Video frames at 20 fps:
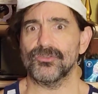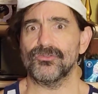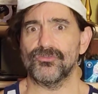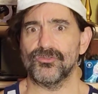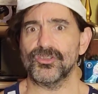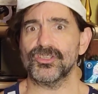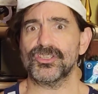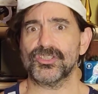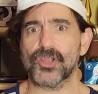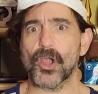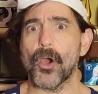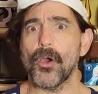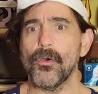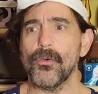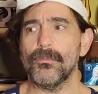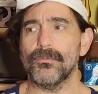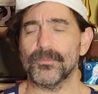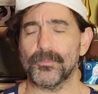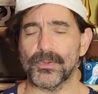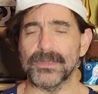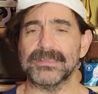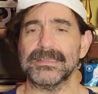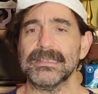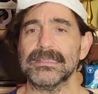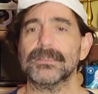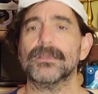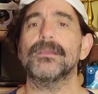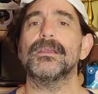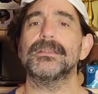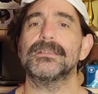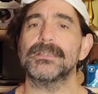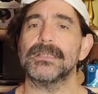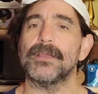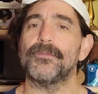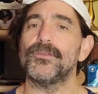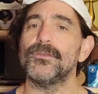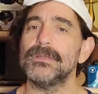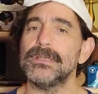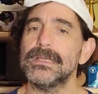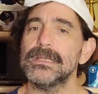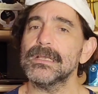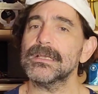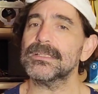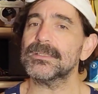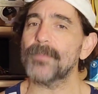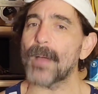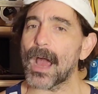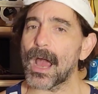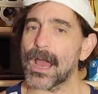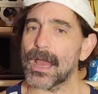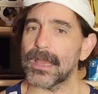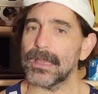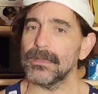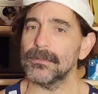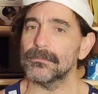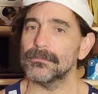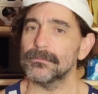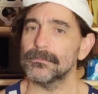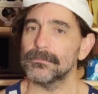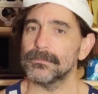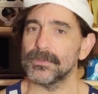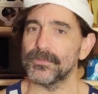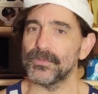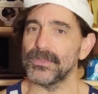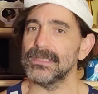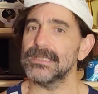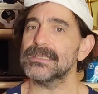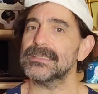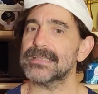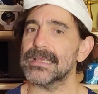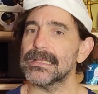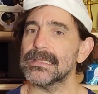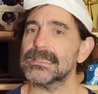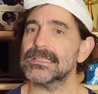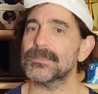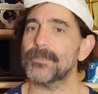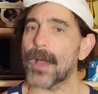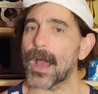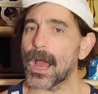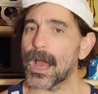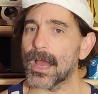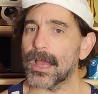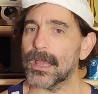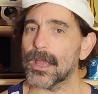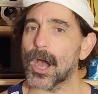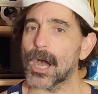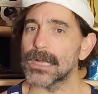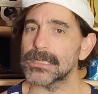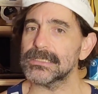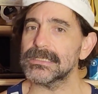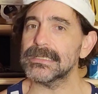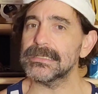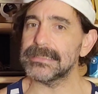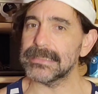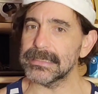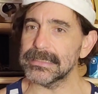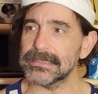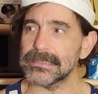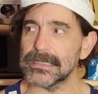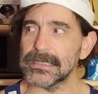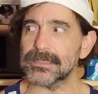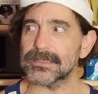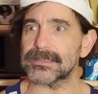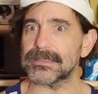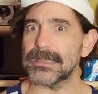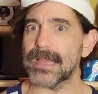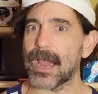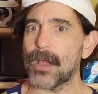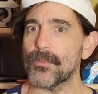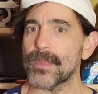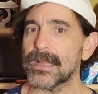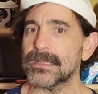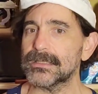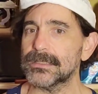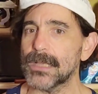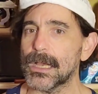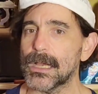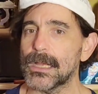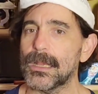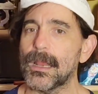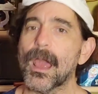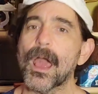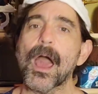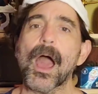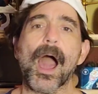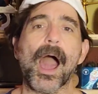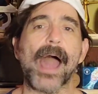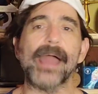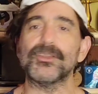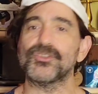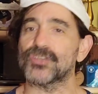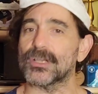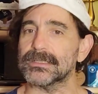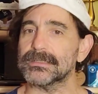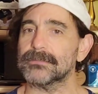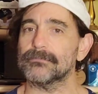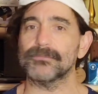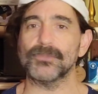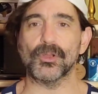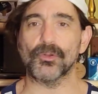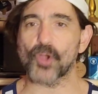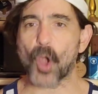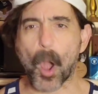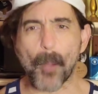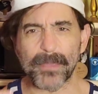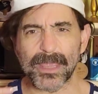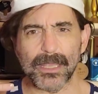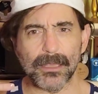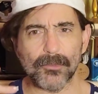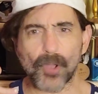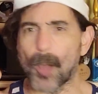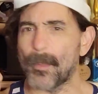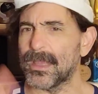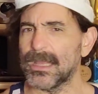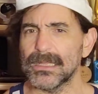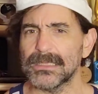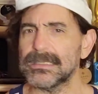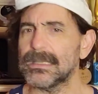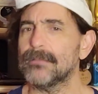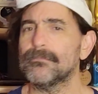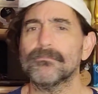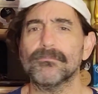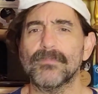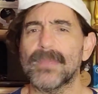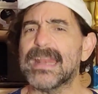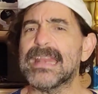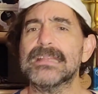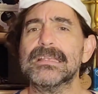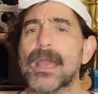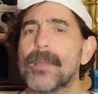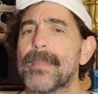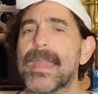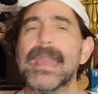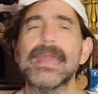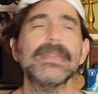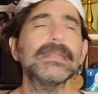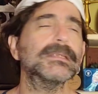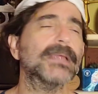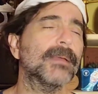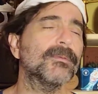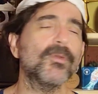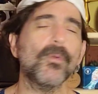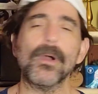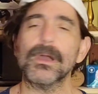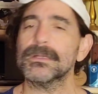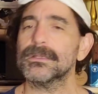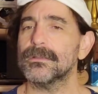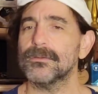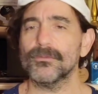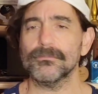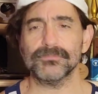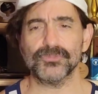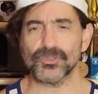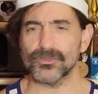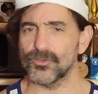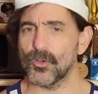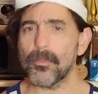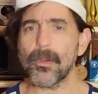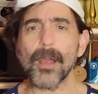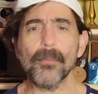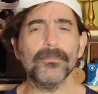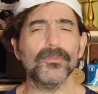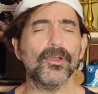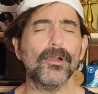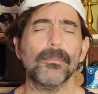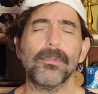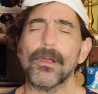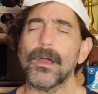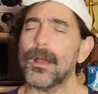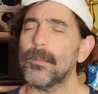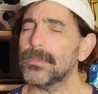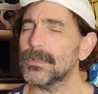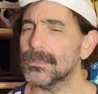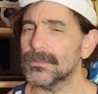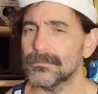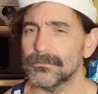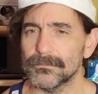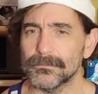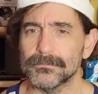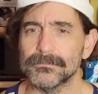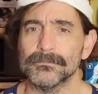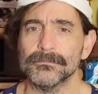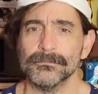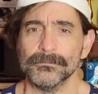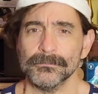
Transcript: Just go, Princess, if you need a spy, if you need to send a spy onto Disney to see how that's done, I just call me anytime you want. No problem.